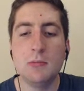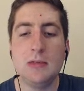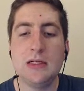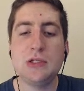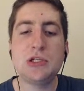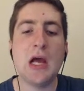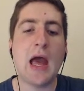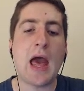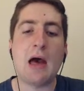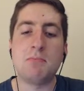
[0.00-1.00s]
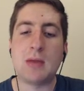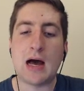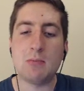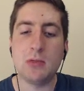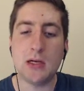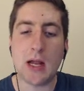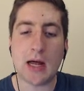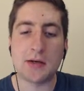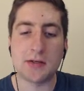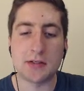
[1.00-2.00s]
may share my
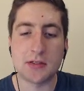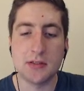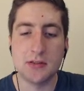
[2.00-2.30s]
blood,